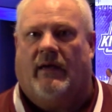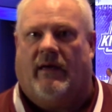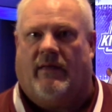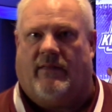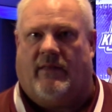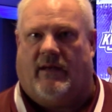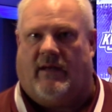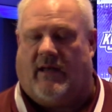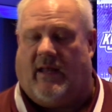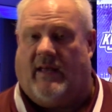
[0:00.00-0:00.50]

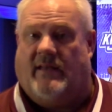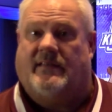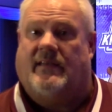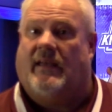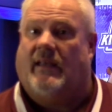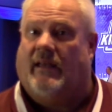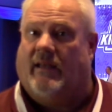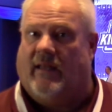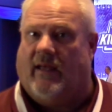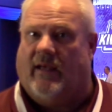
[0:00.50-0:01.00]
And then in
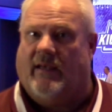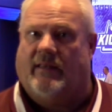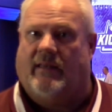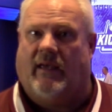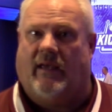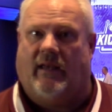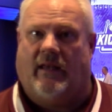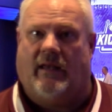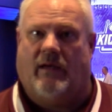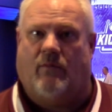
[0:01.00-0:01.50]
18 and
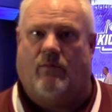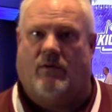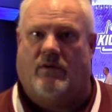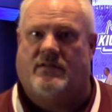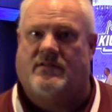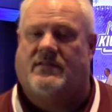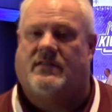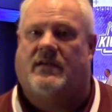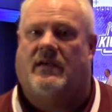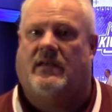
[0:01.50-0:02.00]
19, he
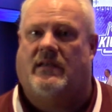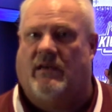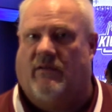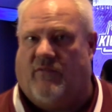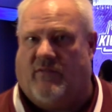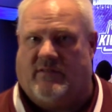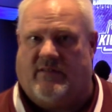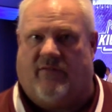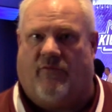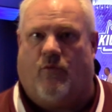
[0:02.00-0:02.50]
was the
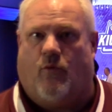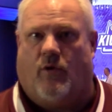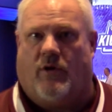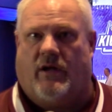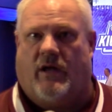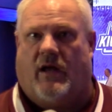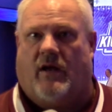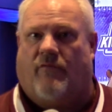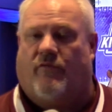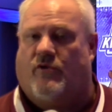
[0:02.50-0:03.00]
defensive
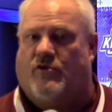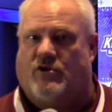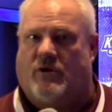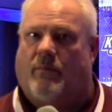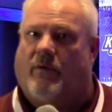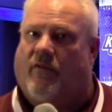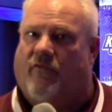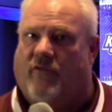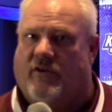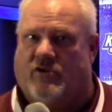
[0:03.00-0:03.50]
coordinator for
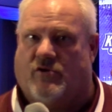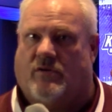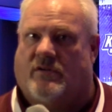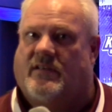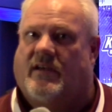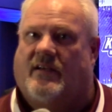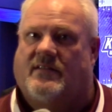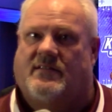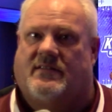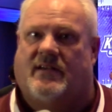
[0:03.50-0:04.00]
Jimbo Fisher
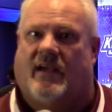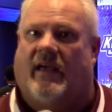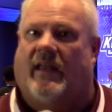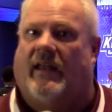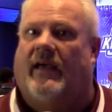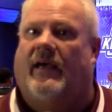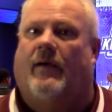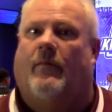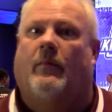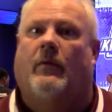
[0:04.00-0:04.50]
at Texas
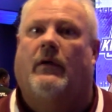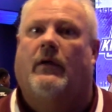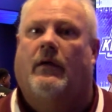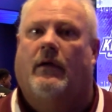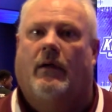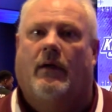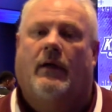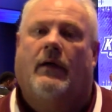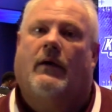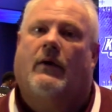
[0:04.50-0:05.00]
A&M
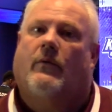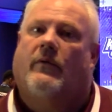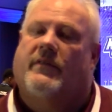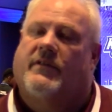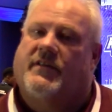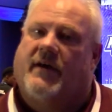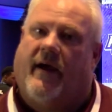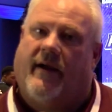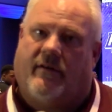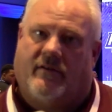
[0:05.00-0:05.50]
when
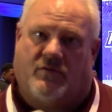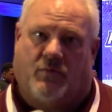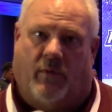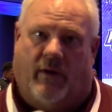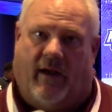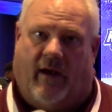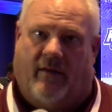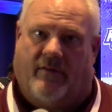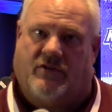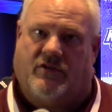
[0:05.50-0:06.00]
the Tigers
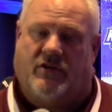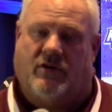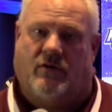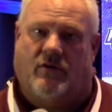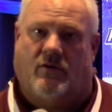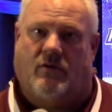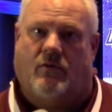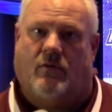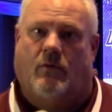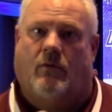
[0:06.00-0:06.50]
went out
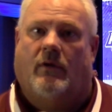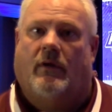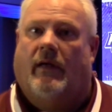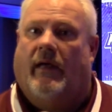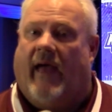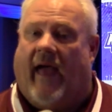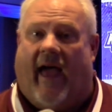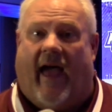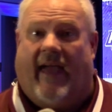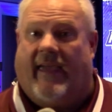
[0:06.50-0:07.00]
to
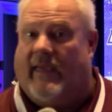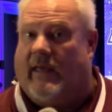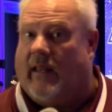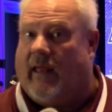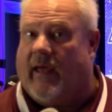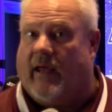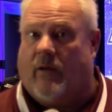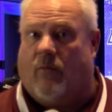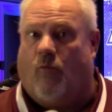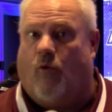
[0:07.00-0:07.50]

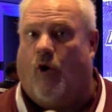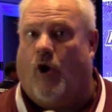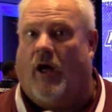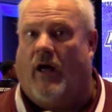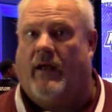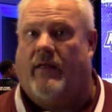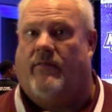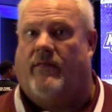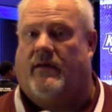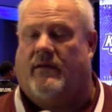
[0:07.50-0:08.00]
Aggieland and
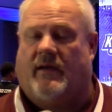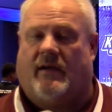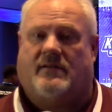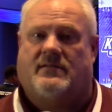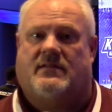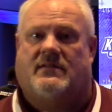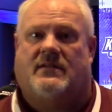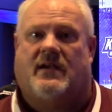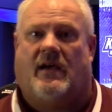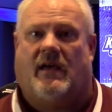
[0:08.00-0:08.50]
won, and then
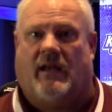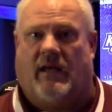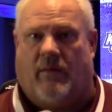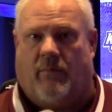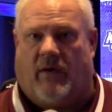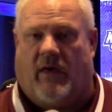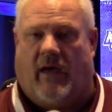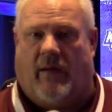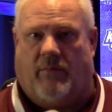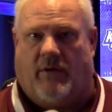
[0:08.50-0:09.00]
Texas
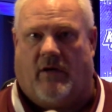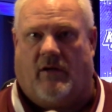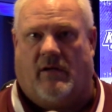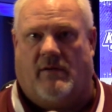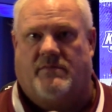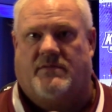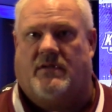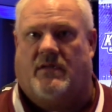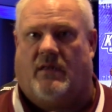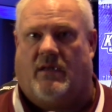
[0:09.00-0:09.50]
A&M came to
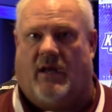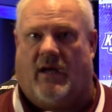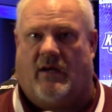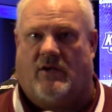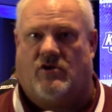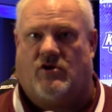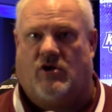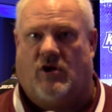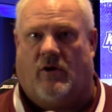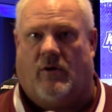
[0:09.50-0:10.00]
Clemson the
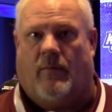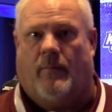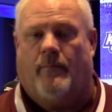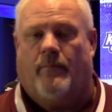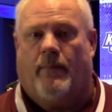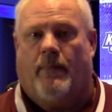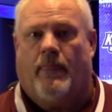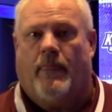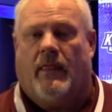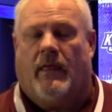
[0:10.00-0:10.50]
next year
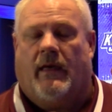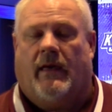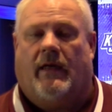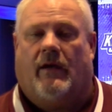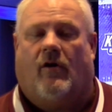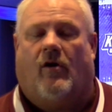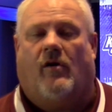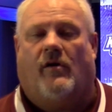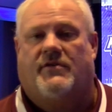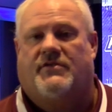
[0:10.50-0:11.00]

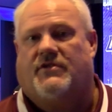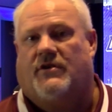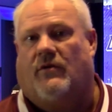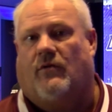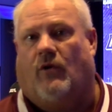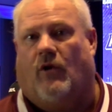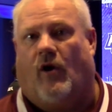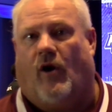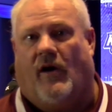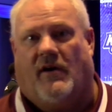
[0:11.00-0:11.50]
and
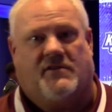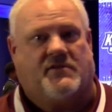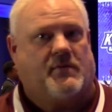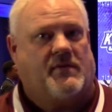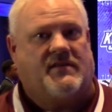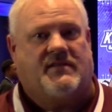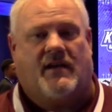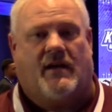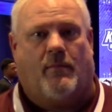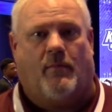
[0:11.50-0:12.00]
also lost.
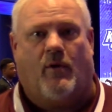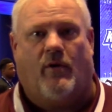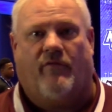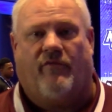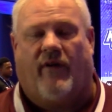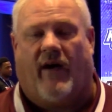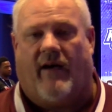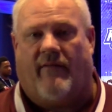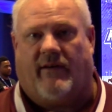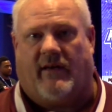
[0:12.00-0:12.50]
So he said, I'm
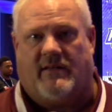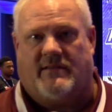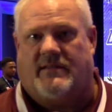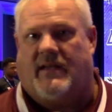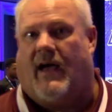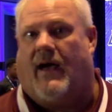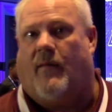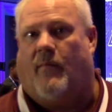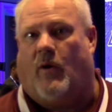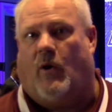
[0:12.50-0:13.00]
on five
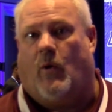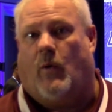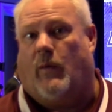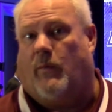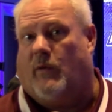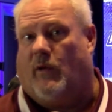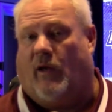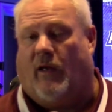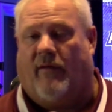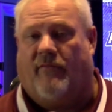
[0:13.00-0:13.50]
against Dabo.
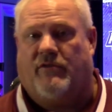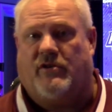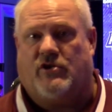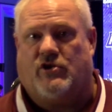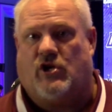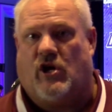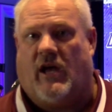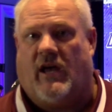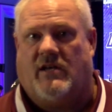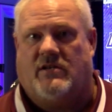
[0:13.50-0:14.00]
He would love to
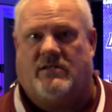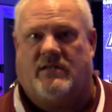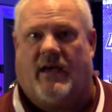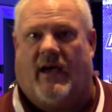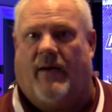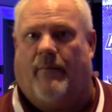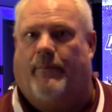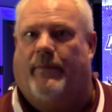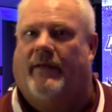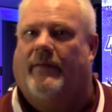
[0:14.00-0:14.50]
change
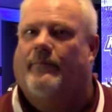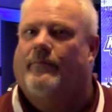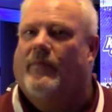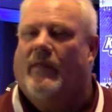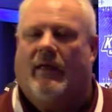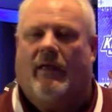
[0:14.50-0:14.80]
that. But